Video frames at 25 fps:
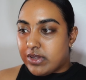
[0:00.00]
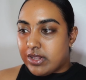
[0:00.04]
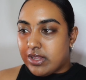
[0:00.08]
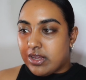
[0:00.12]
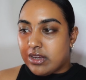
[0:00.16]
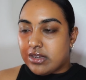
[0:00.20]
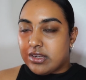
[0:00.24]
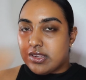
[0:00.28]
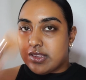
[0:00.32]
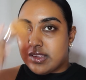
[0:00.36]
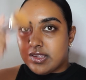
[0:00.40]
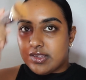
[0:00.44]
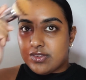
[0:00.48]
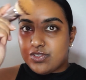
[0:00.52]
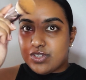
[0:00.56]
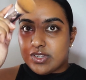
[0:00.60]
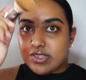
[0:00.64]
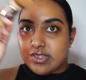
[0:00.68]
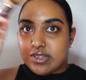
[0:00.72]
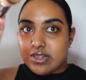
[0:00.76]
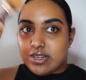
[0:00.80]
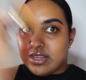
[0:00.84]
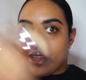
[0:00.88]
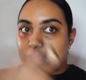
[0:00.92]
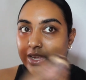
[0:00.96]
like that because it's just
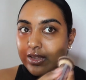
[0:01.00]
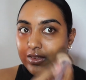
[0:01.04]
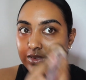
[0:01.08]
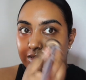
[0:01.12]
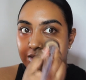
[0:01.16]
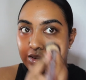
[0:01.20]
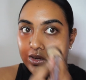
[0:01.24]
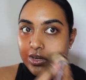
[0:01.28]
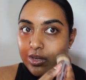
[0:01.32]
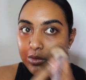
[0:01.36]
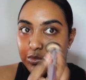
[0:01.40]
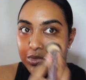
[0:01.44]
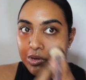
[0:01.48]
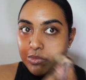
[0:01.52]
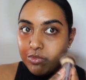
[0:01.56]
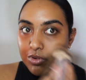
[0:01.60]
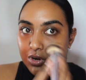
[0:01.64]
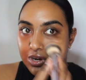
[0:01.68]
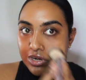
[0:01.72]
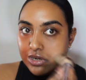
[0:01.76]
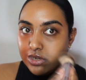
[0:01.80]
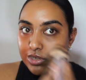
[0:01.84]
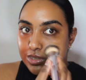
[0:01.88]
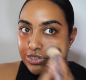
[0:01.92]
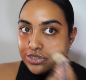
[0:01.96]
gonna get stuck in my
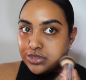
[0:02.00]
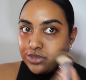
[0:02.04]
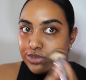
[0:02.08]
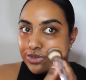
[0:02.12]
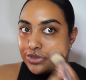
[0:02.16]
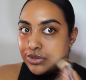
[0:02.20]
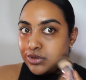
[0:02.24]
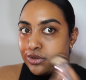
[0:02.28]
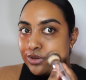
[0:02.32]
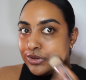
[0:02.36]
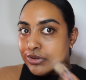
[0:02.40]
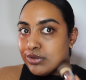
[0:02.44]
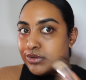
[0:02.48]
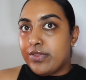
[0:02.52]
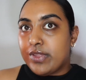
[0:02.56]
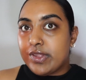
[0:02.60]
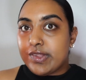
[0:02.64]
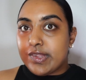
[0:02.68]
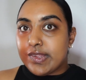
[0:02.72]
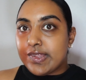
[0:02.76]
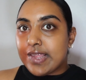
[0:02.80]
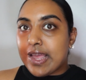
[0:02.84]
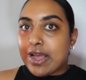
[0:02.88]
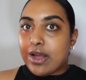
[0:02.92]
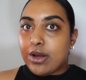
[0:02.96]
brush. This
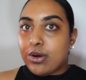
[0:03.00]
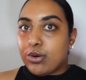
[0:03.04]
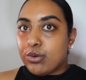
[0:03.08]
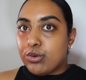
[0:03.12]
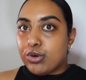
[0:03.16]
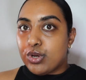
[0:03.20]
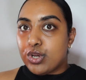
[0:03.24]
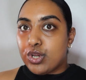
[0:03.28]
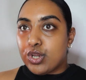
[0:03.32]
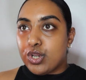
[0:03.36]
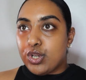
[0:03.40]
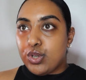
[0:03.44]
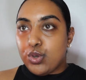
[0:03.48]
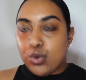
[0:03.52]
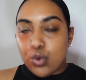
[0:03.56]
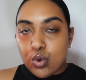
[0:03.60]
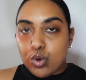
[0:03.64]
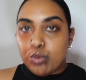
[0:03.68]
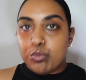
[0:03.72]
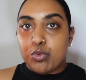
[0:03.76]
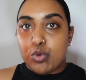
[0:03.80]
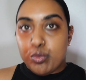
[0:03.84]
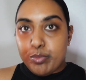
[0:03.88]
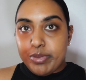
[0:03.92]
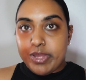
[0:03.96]
is how
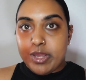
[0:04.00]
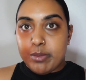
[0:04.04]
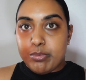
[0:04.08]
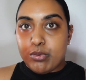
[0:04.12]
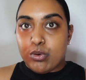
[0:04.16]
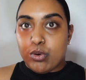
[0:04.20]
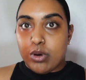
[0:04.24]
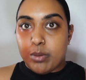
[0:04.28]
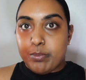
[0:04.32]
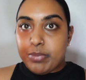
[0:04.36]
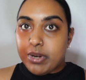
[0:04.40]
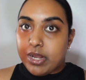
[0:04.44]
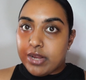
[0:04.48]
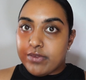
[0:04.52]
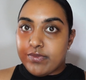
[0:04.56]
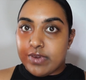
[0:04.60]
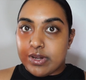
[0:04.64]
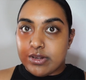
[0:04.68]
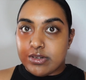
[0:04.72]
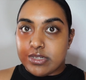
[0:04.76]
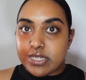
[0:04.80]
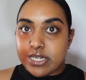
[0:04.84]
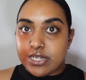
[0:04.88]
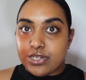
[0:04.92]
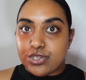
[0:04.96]
normal people apply
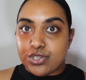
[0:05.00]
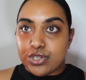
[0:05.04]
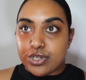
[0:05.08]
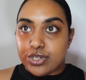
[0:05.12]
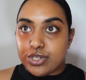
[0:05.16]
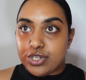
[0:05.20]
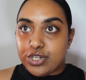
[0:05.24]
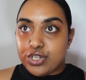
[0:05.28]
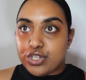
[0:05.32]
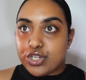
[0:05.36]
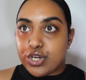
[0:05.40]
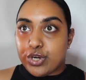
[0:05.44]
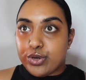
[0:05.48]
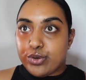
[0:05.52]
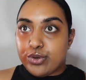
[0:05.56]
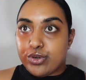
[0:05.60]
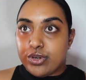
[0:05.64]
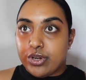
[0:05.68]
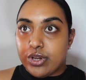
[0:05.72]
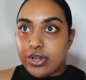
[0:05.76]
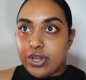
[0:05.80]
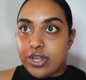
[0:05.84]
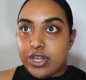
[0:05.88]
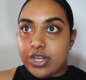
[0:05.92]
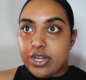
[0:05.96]
foundation. You don't
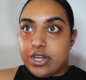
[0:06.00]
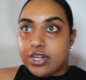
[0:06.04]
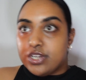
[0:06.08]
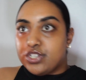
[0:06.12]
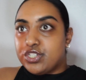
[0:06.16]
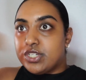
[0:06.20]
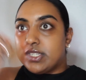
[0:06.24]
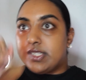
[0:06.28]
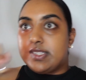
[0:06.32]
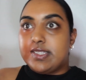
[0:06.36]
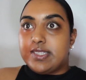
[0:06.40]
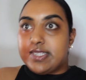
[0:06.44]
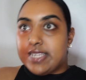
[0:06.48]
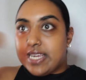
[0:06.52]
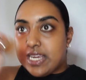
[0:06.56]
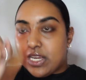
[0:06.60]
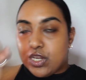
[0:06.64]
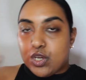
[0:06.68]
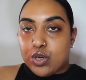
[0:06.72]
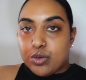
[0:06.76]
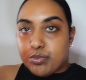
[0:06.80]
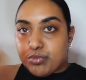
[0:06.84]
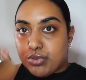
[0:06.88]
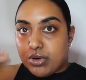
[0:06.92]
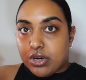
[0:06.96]
just stick
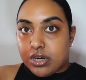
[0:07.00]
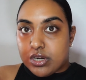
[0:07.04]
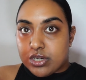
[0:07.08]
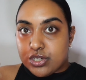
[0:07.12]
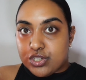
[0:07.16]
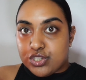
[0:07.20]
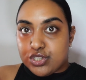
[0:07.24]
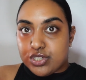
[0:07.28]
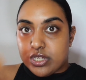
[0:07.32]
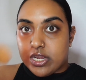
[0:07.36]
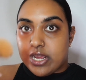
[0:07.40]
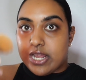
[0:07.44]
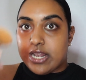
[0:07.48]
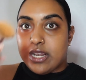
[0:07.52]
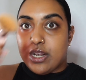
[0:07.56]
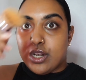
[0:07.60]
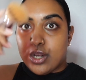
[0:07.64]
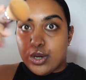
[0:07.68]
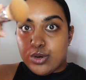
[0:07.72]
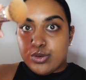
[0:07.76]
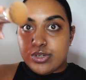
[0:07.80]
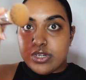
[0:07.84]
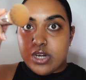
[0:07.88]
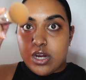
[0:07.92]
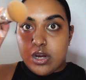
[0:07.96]
your brush and
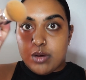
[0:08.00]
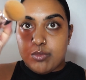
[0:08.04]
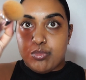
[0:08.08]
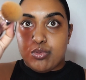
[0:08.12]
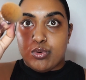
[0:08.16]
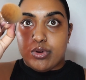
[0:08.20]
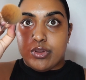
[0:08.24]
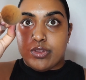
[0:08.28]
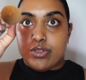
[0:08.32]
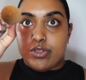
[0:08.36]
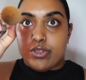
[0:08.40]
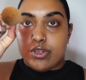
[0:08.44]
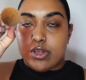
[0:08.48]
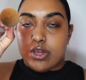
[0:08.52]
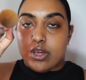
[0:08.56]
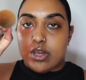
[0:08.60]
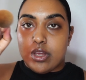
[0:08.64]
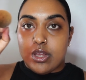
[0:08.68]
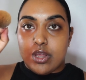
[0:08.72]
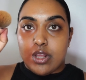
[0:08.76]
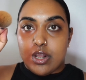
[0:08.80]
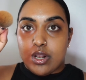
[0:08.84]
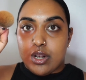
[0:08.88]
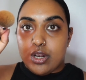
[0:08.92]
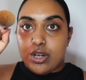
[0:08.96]
load it up with
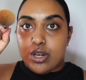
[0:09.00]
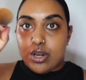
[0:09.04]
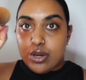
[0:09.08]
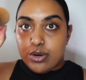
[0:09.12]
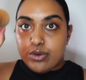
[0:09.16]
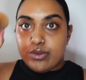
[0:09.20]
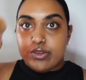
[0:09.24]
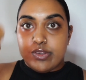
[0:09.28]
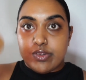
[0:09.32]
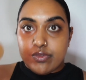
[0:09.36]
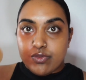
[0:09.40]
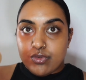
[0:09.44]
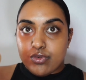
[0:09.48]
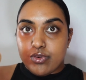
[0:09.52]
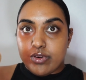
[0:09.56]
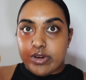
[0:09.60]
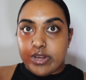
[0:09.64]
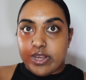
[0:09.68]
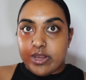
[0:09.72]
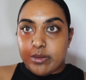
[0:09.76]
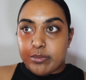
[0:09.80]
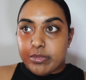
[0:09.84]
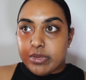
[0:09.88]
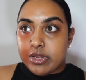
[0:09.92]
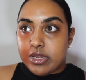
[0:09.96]
loads of
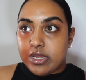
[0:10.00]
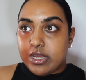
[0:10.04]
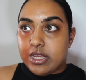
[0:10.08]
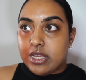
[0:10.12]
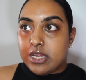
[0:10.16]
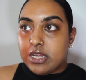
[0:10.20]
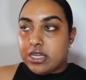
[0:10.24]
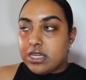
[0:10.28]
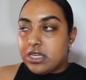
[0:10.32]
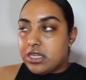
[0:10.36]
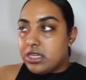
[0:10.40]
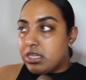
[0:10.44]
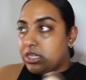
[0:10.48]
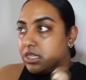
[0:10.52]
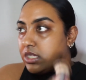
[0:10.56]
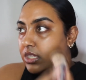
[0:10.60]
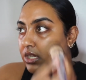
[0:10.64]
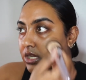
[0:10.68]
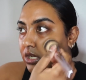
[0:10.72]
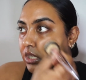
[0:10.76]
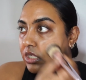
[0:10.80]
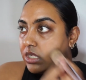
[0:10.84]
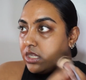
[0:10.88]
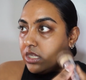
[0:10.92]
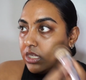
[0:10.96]
cream.
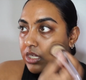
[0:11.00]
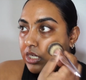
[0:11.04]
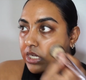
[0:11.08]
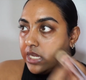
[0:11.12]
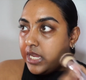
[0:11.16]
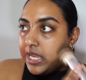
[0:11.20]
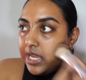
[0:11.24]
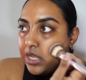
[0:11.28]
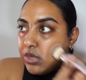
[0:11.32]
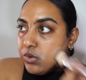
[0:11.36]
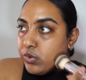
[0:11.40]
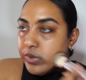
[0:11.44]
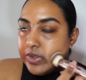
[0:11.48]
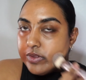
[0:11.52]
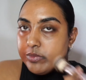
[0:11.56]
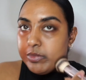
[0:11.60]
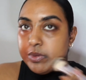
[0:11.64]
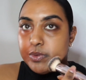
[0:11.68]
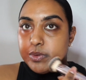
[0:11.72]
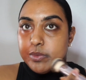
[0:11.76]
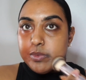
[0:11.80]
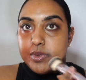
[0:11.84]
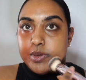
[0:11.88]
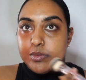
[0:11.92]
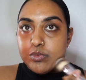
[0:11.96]
It annoys me
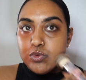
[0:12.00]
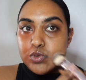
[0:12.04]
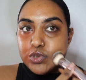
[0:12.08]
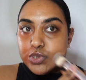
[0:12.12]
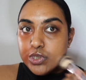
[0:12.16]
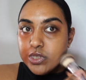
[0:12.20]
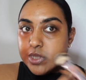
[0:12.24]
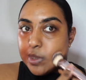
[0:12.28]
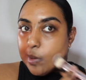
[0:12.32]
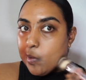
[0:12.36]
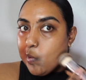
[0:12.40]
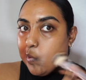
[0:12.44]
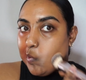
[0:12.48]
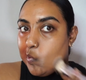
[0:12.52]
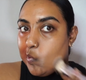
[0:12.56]
when people do that.